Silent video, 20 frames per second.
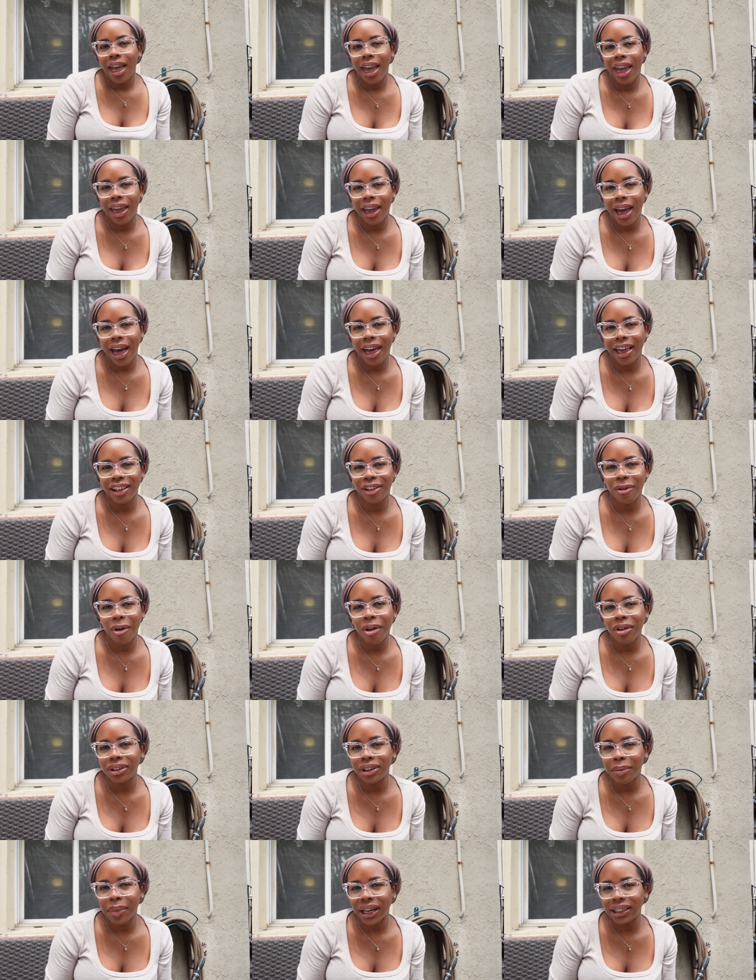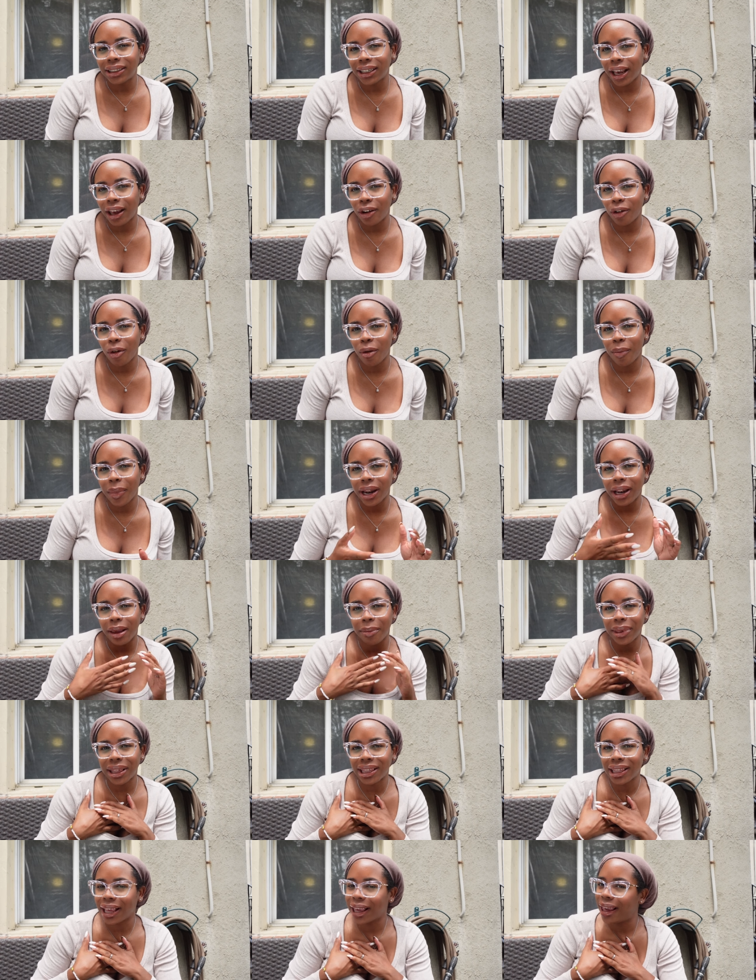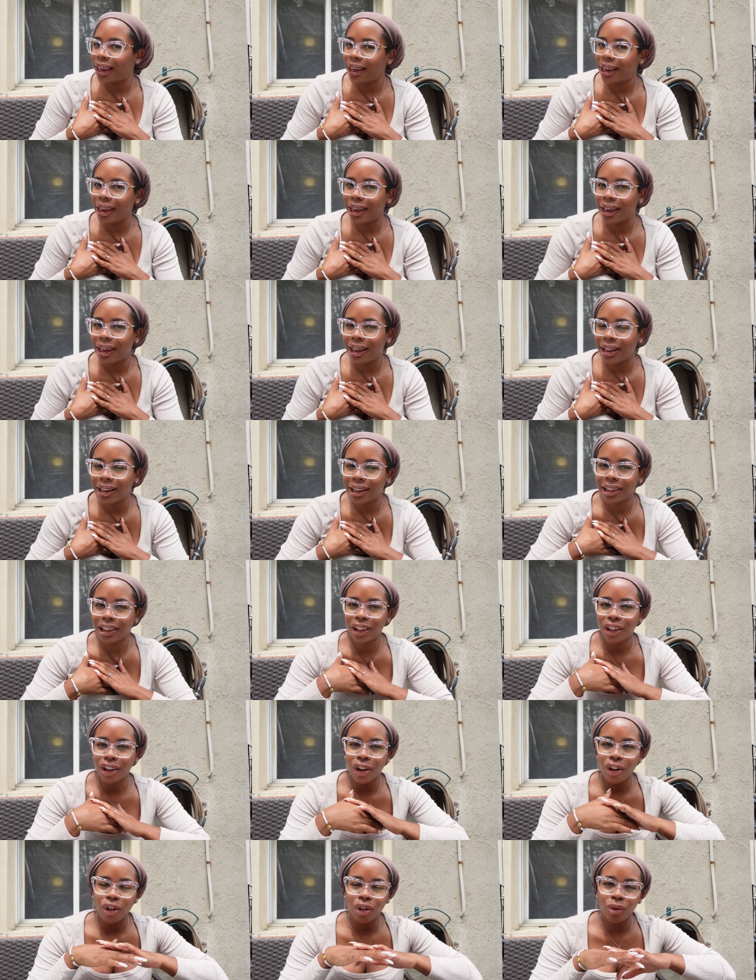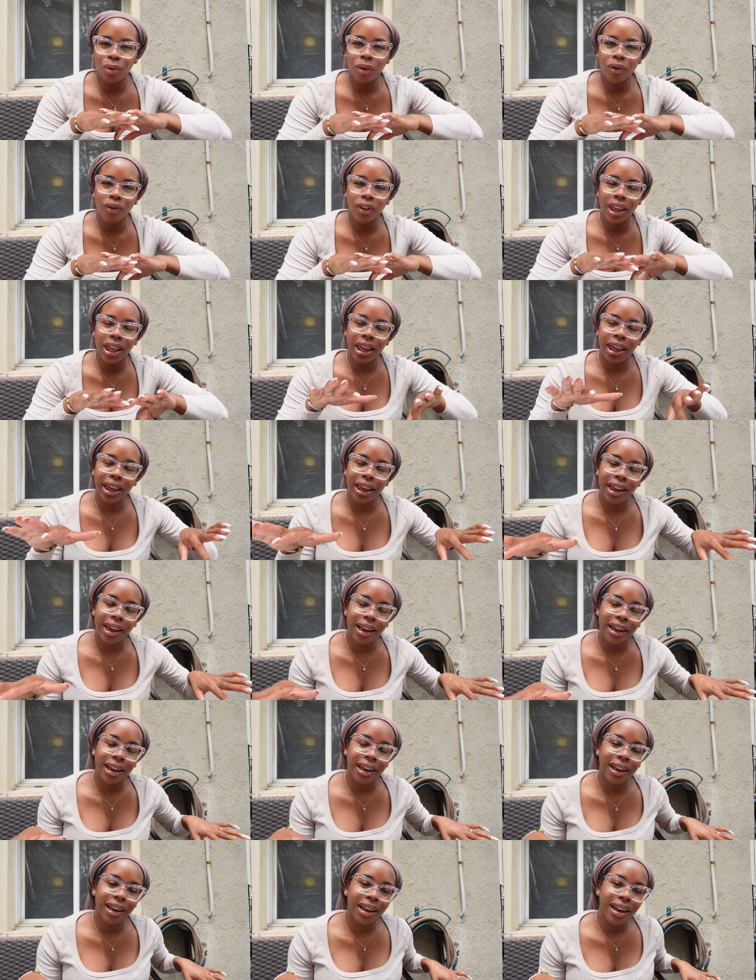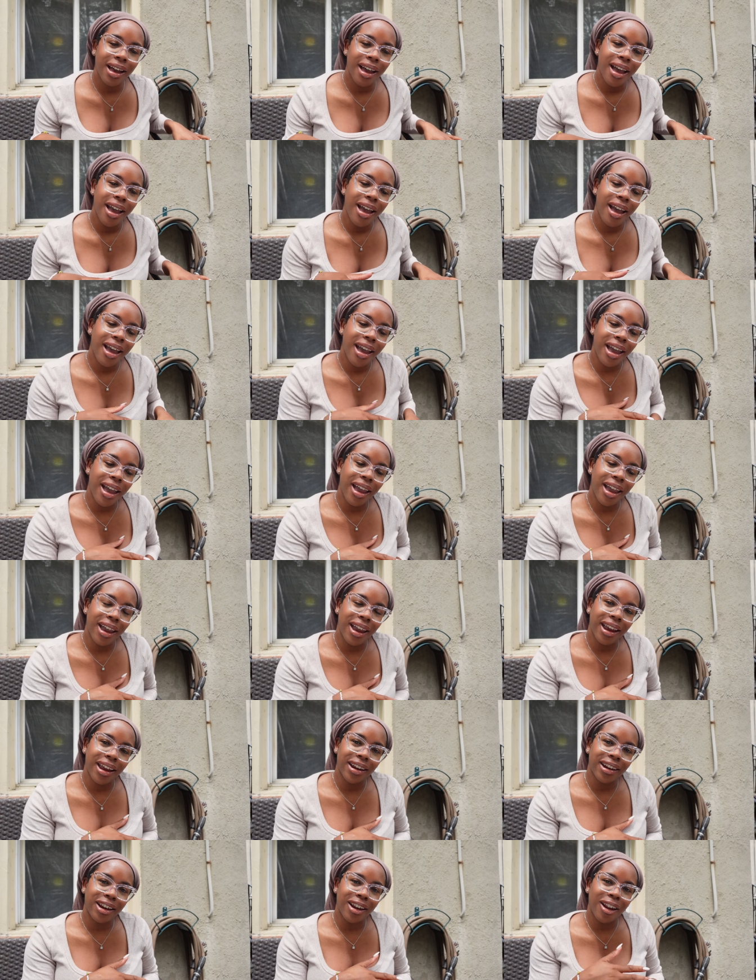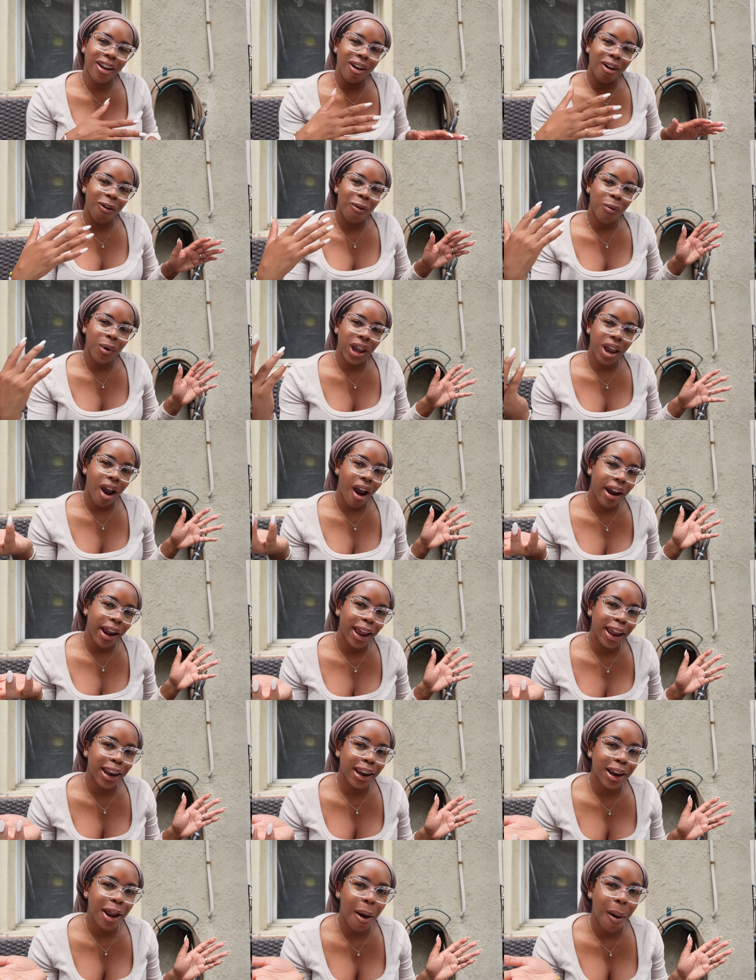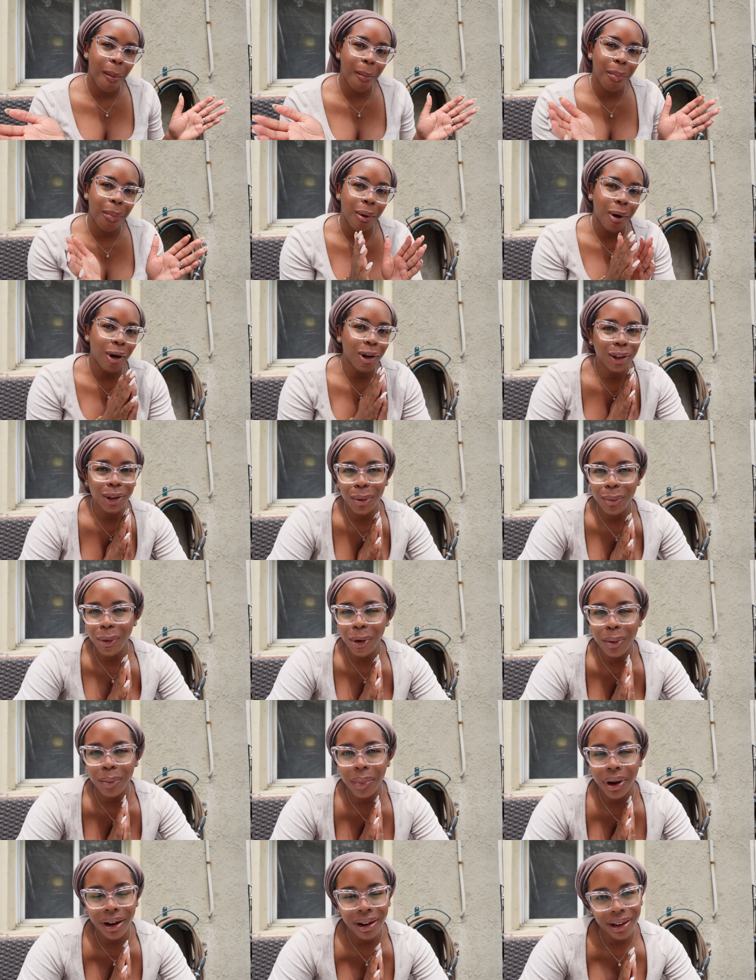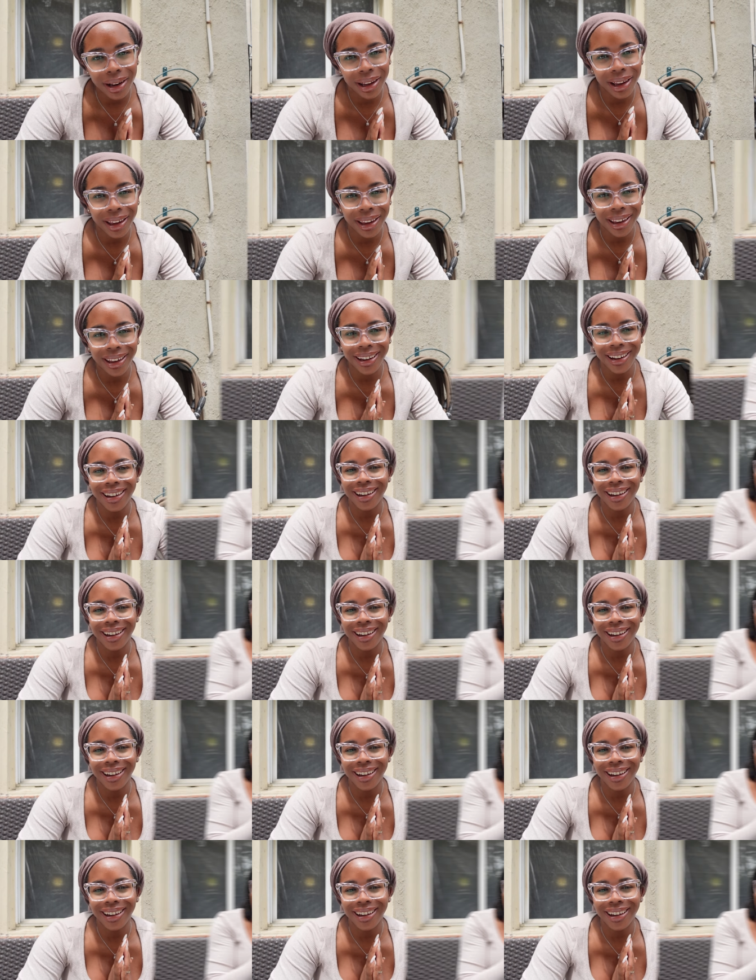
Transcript: Hey guys, welcome to my channel. My name is Kia. This is Curls with Kia, and uh, we are in Baltimore, Maryland.